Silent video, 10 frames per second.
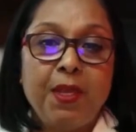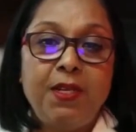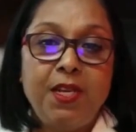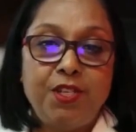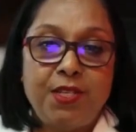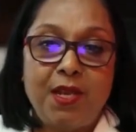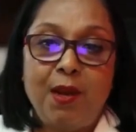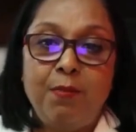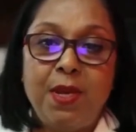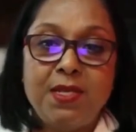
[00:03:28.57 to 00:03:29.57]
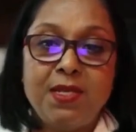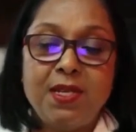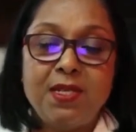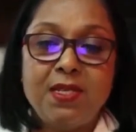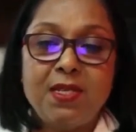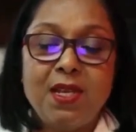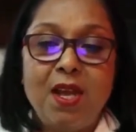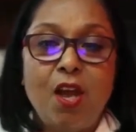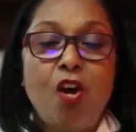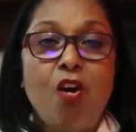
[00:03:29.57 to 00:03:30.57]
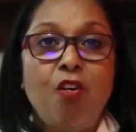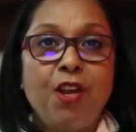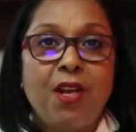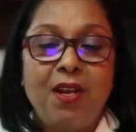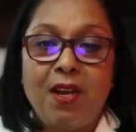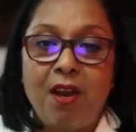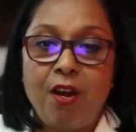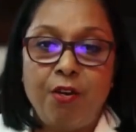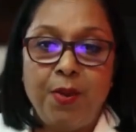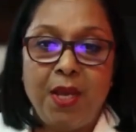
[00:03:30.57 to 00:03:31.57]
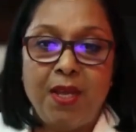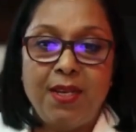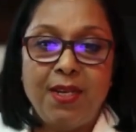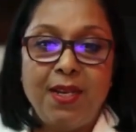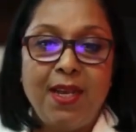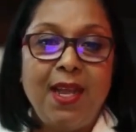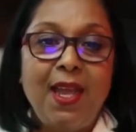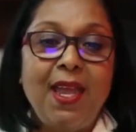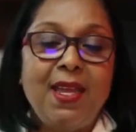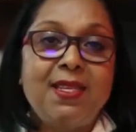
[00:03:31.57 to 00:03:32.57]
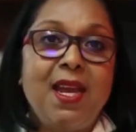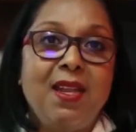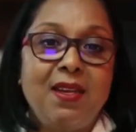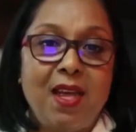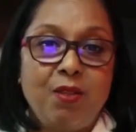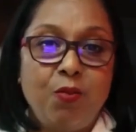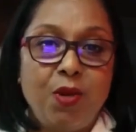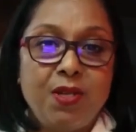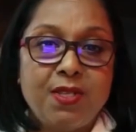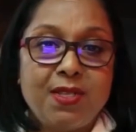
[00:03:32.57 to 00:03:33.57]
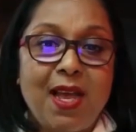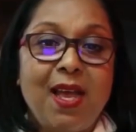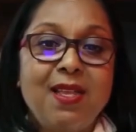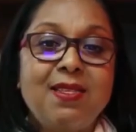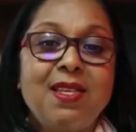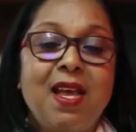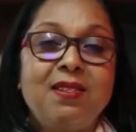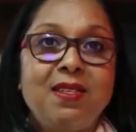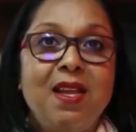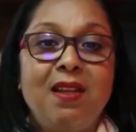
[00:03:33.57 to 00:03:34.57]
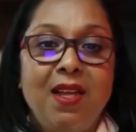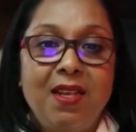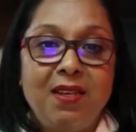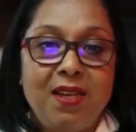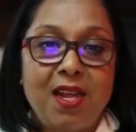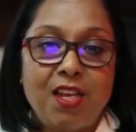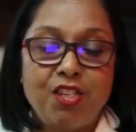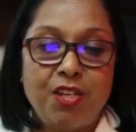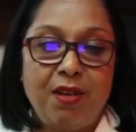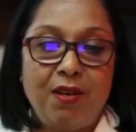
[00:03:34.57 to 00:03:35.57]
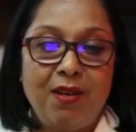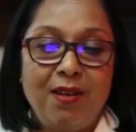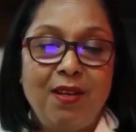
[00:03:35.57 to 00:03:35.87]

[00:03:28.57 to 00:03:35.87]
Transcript: Digital Business, Oracle Caribbean, A10 Networks, and Sastel International.